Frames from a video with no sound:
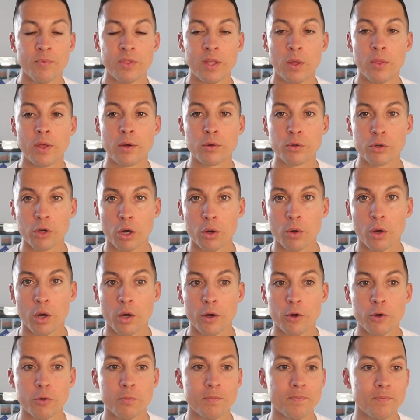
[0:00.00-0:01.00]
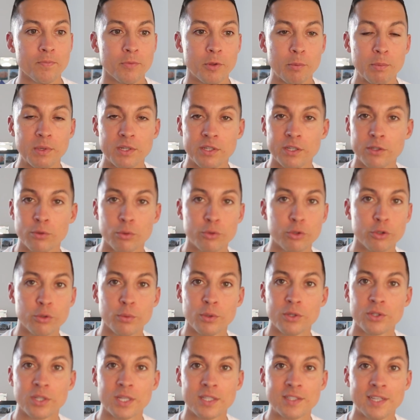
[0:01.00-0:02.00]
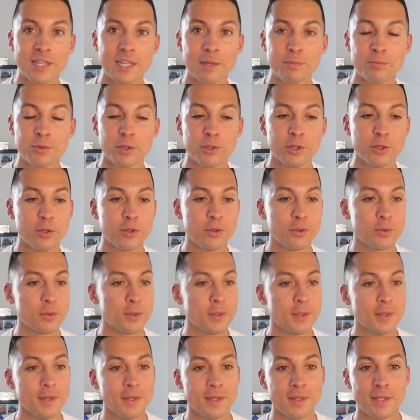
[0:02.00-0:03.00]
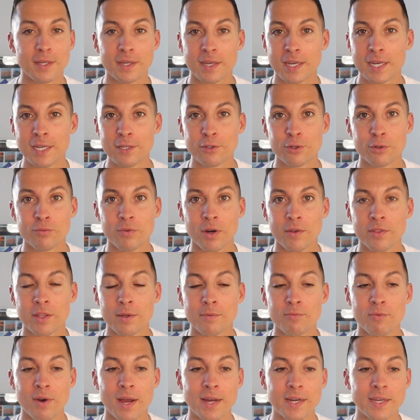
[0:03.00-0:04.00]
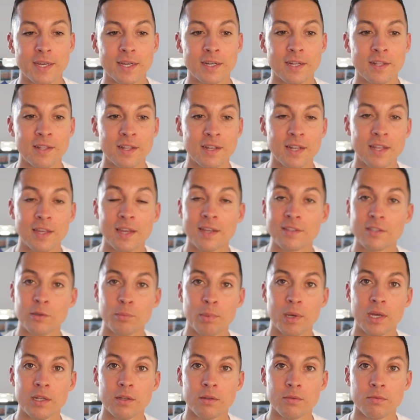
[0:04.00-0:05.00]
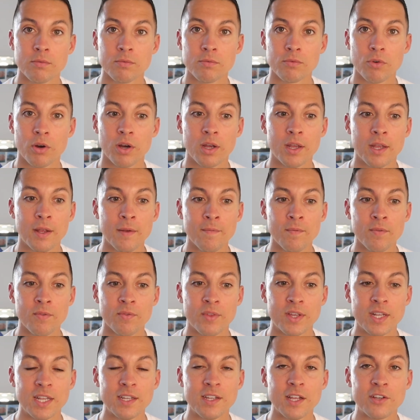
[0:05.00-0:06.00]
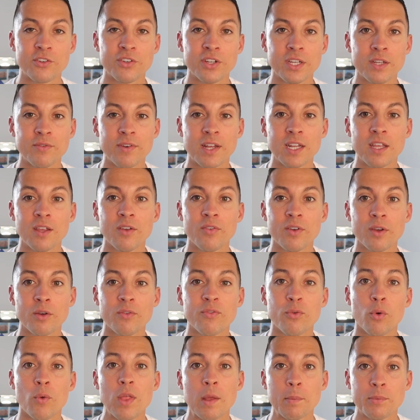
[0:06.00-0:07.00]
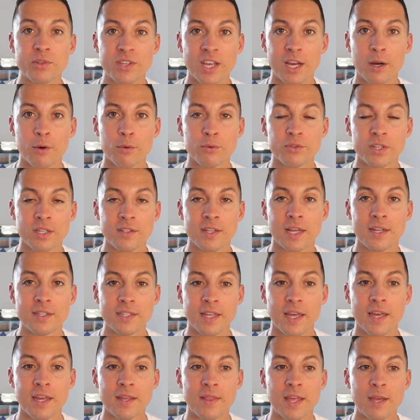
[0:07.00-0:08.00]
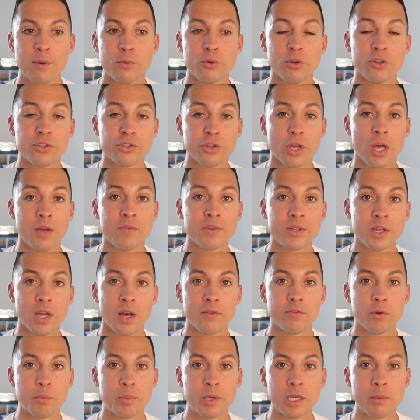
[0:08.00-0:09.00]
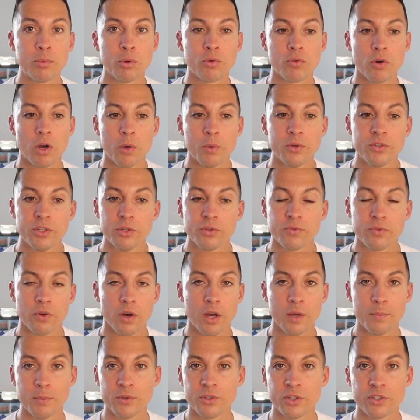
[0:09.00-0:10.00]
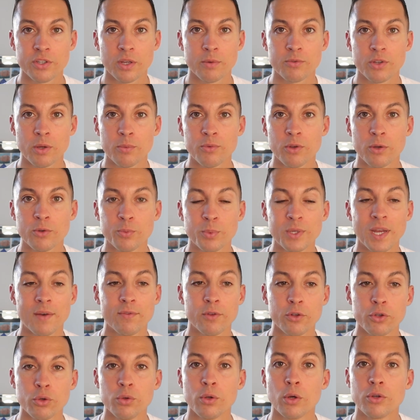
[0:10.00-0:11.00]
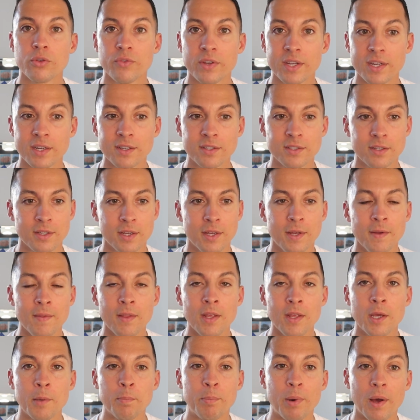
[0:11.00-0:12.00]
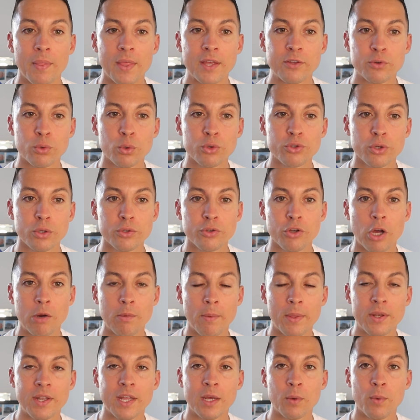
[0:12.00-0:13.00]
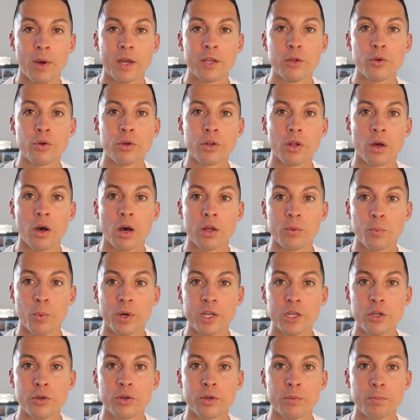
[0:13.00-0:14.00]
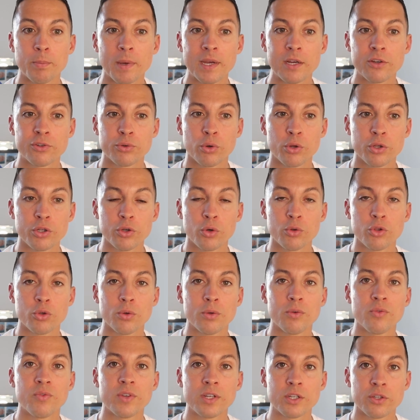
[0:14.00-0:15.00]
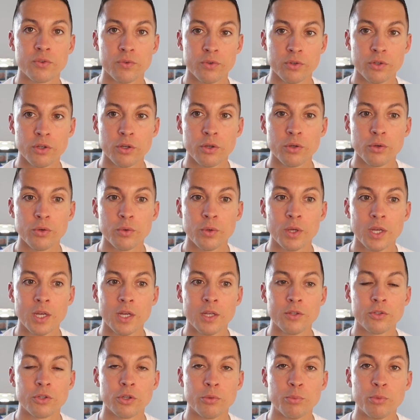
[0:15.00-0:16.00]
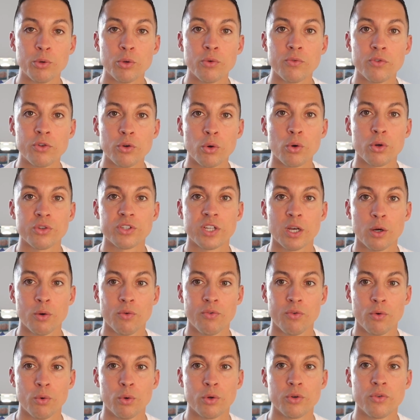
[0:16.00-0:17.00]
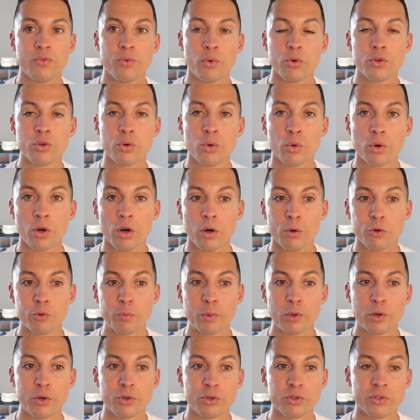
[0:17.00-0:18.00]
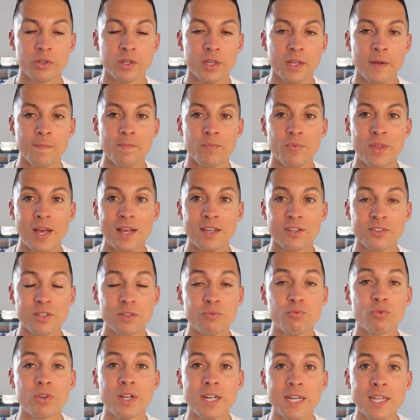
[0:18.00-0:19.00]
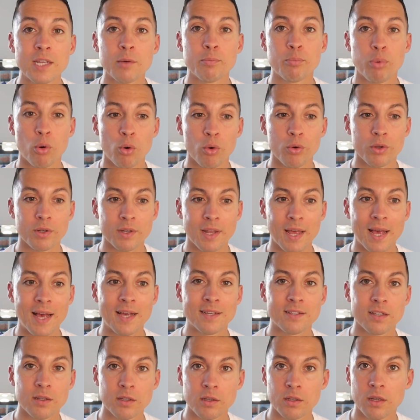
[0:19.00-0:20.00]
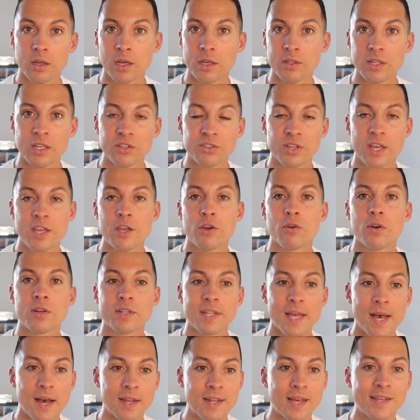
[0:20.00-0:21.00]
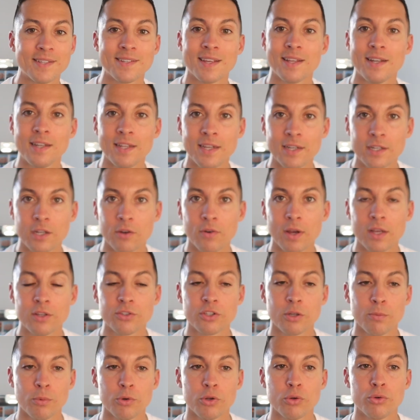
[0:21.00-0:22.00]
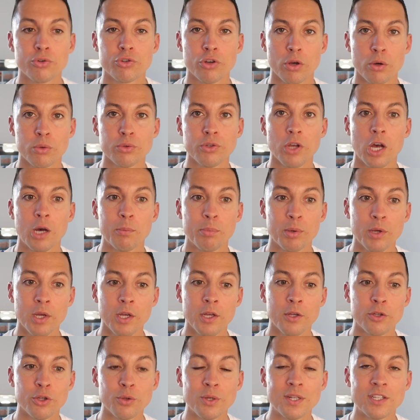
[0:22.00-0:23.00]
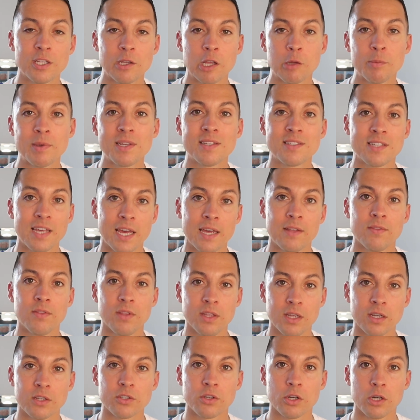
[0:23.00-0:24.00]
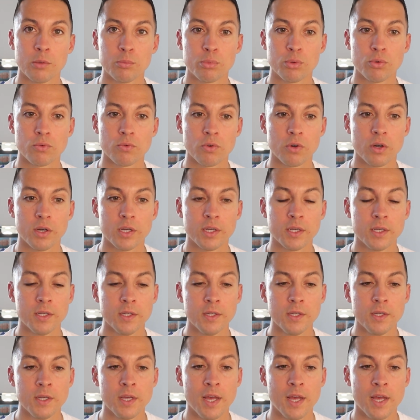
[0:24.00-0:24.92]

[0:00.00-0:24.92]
They'll then go home. The missus will do as they tell them to do. The kids will run them ragged, and then they get to bed right? They didn't achieve anything for themselves in that day. They were just serving other people, right? Which is fine. Which is sometimes we have to do those things, but there's also a time in the day where you can uh, where you can make sure that you're doing things for you to move yourself forward for your goals because that's really important. As a, uh, let's say you're a dad, as a leader, as someone who shows up, you need to be setting the example, right?